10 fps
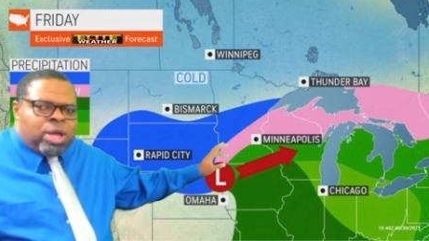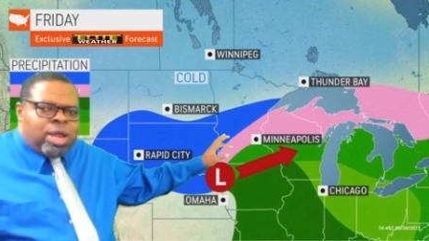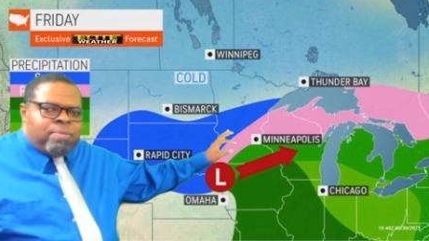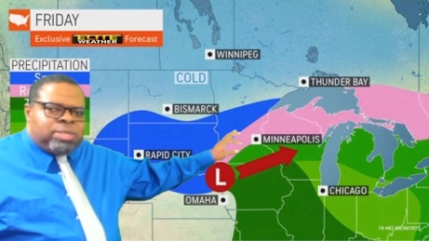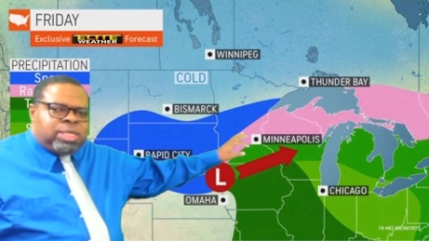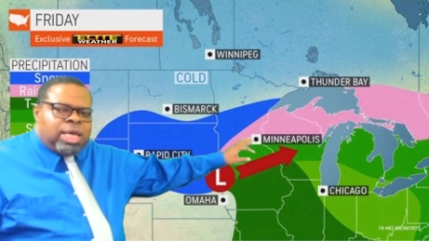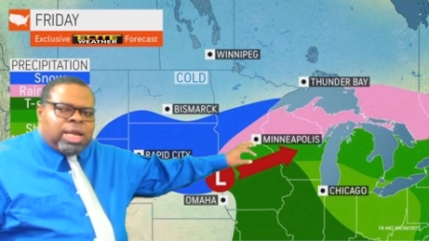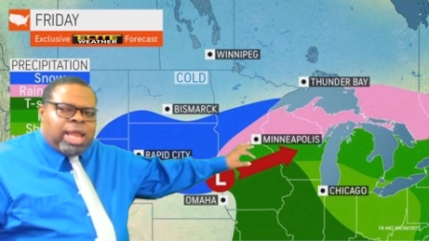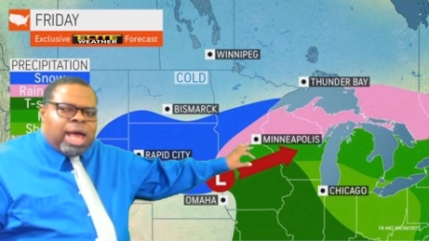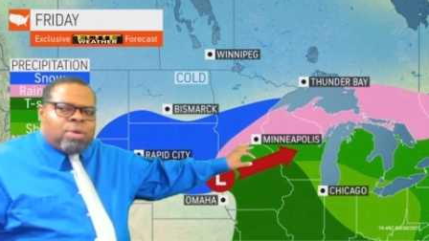going to be seeing
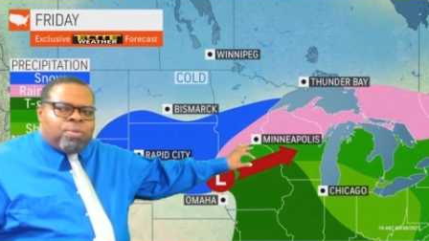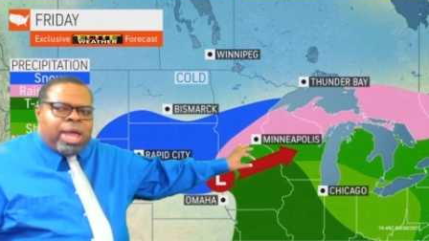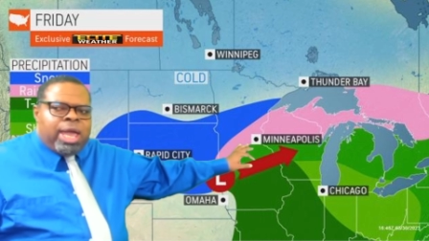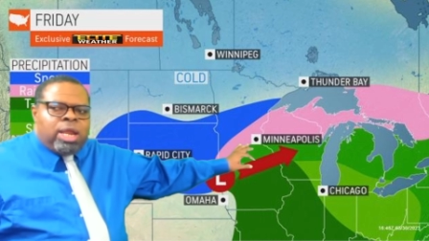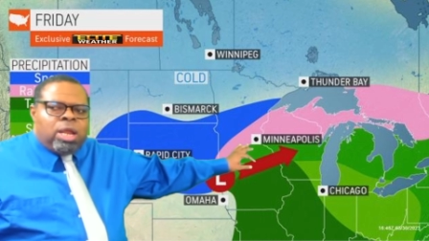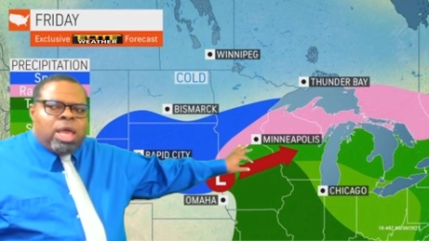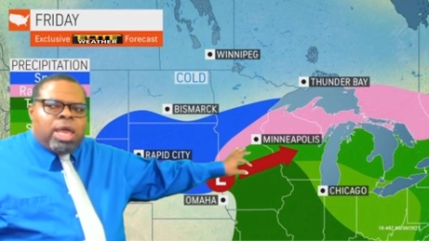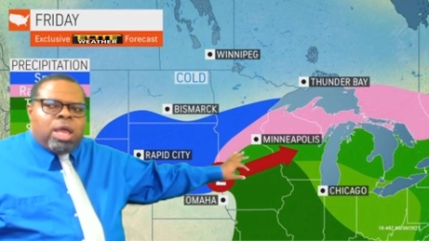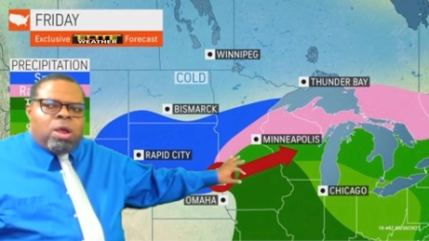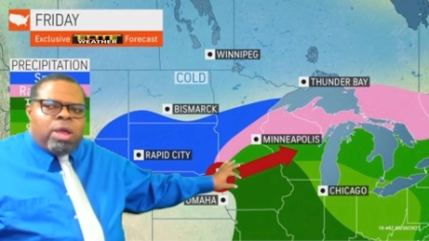a lot of rain
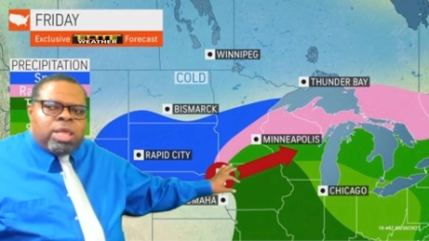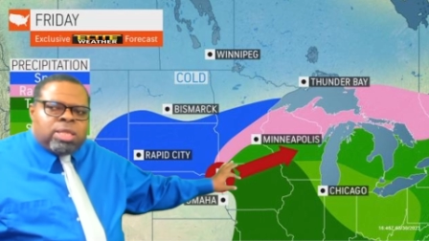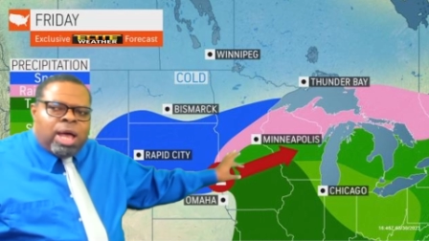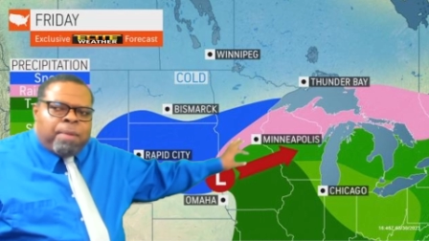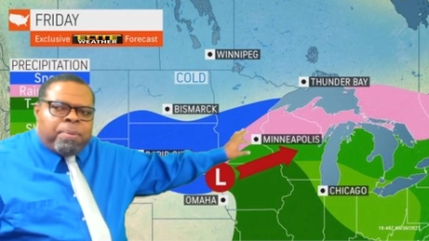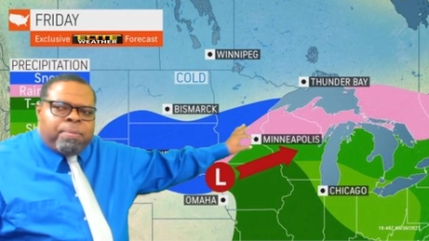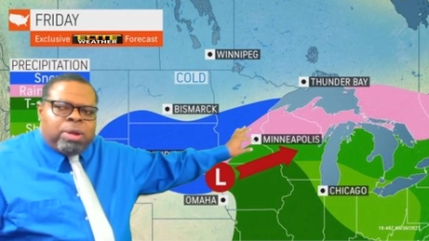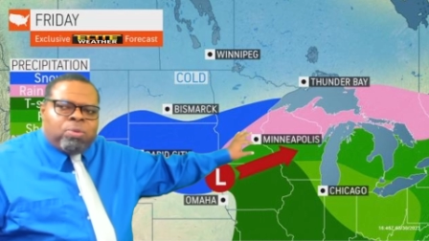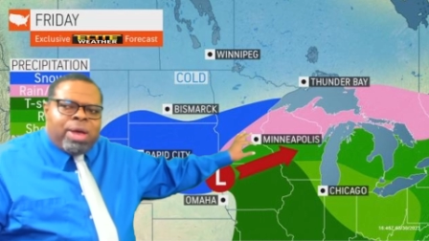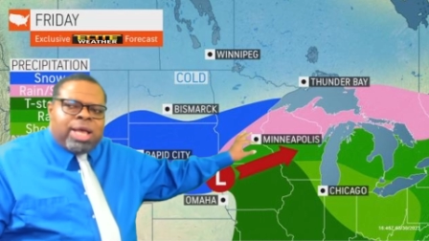here in the upper
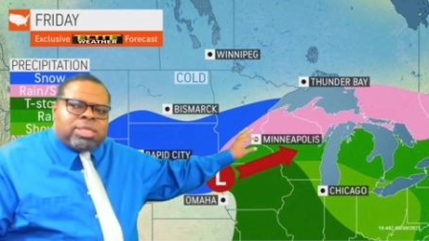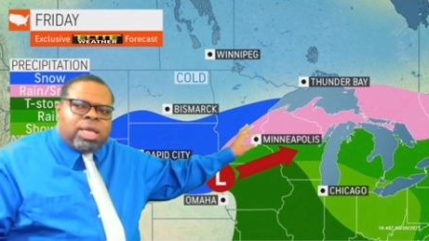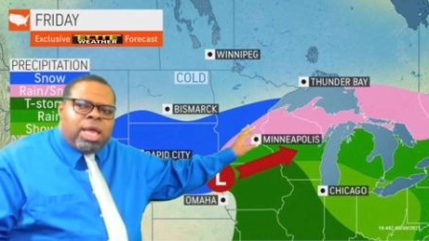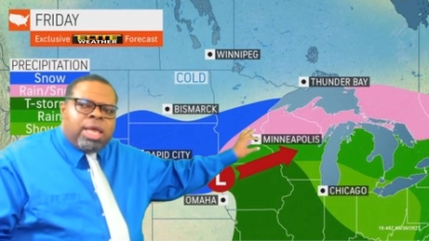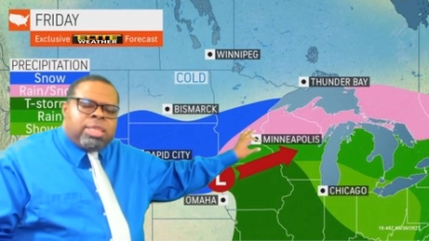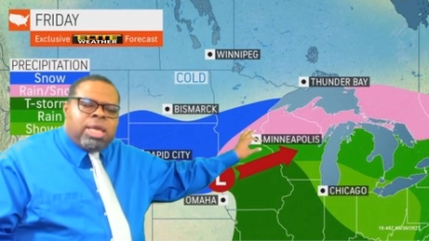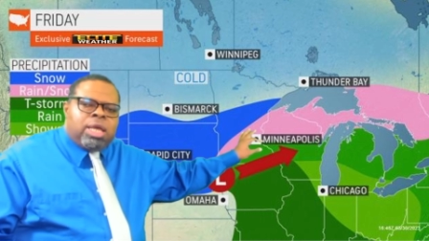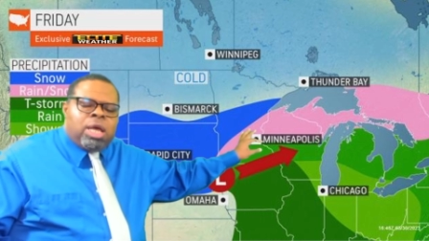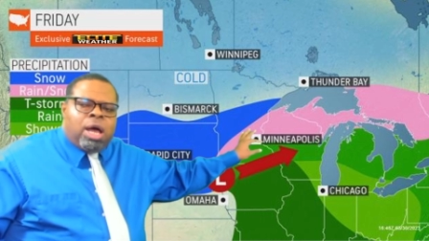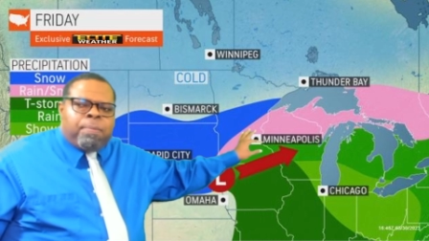Midwest,
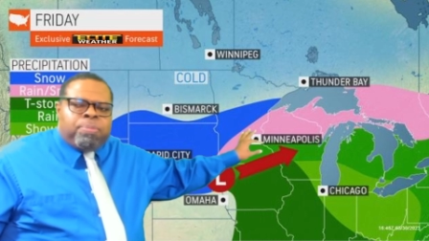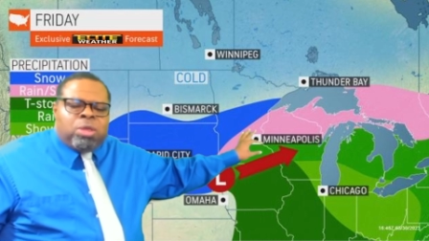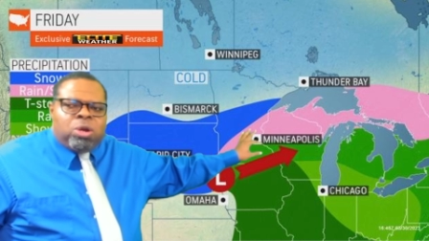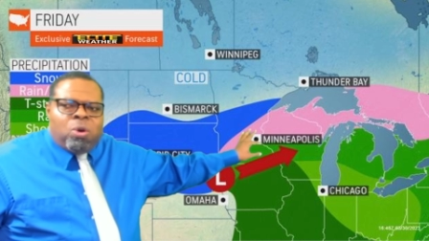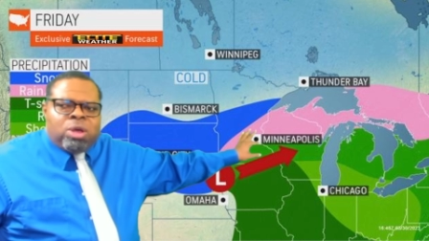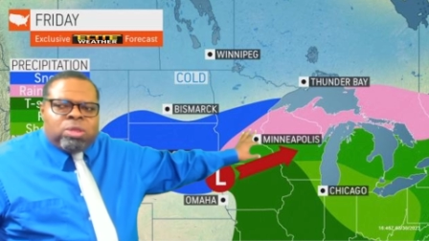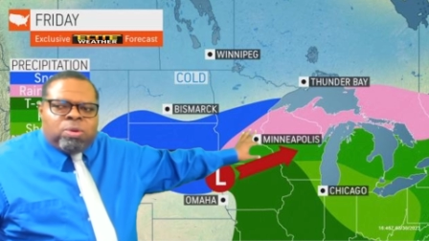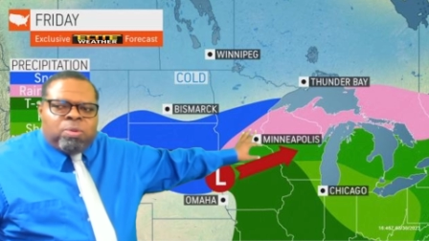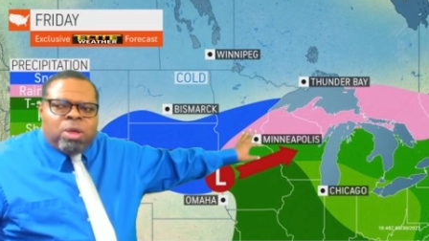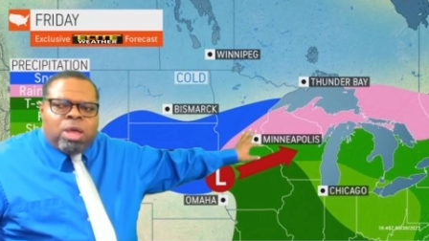the
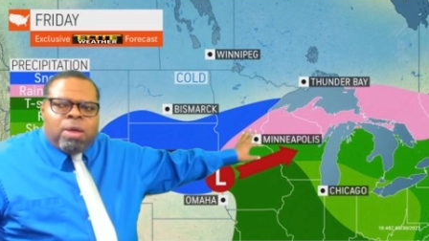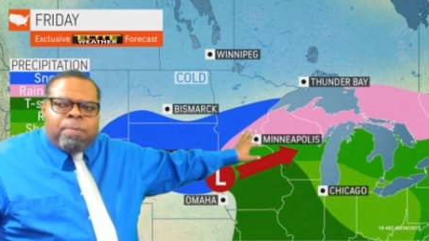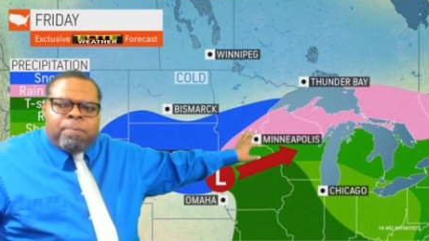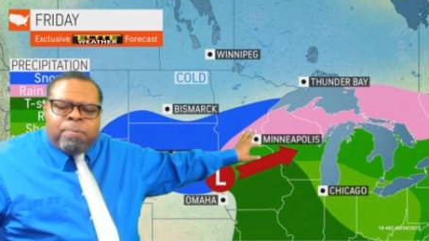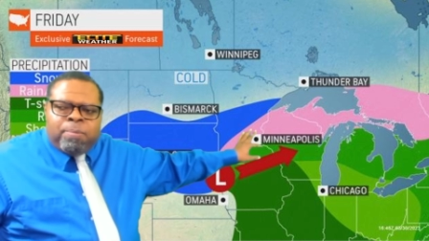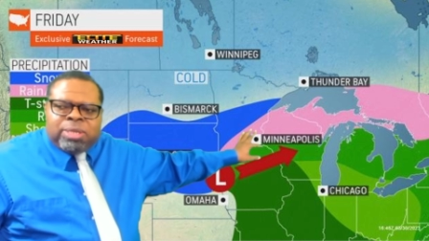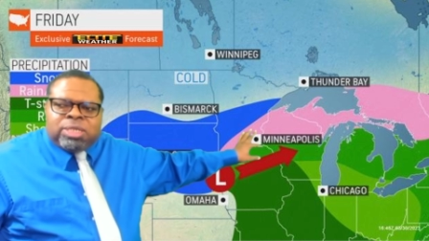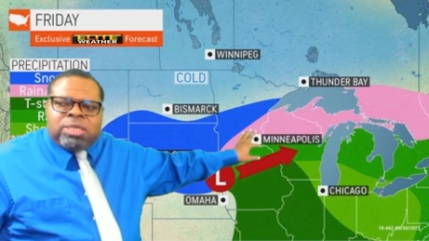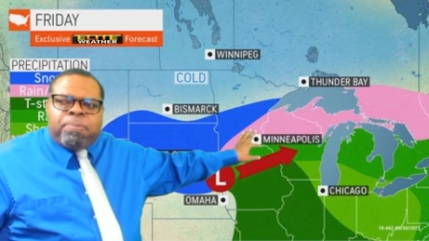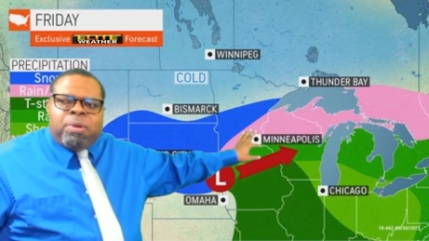northern
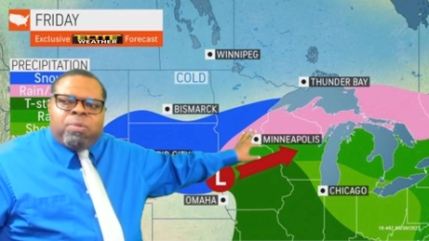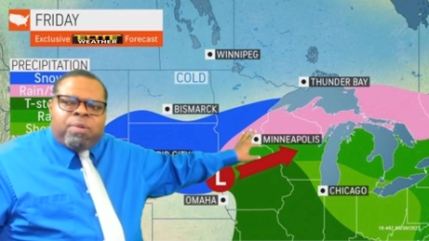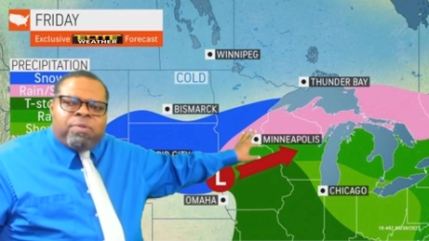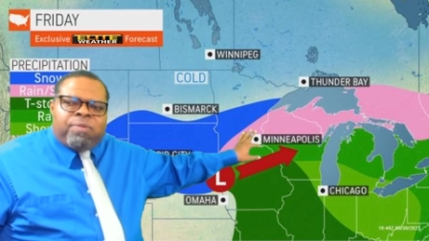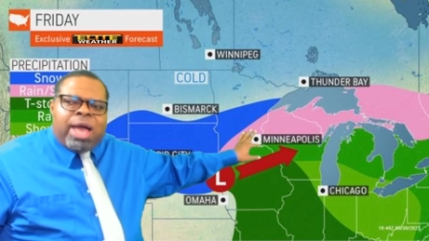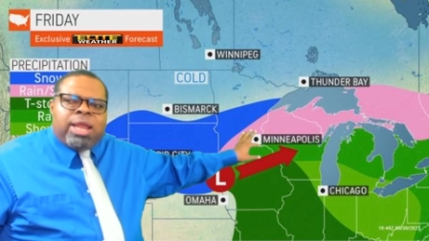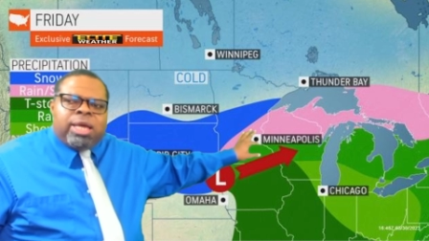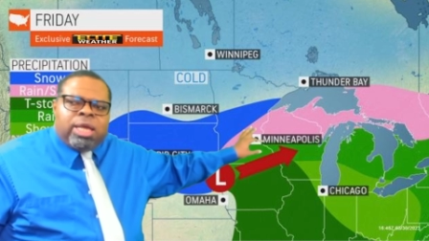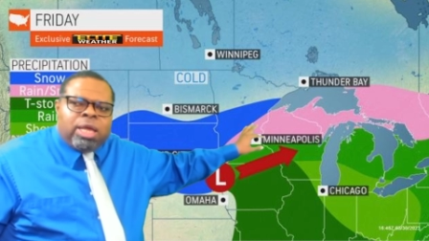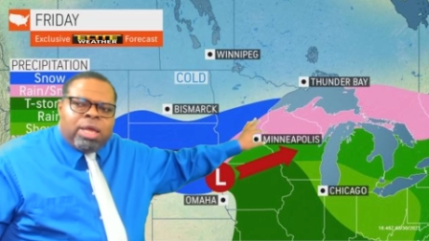Mississippi River
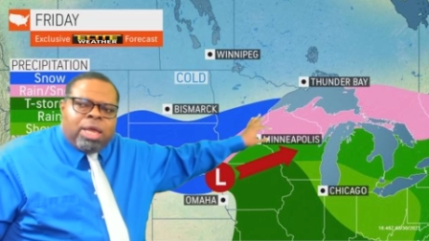Valley,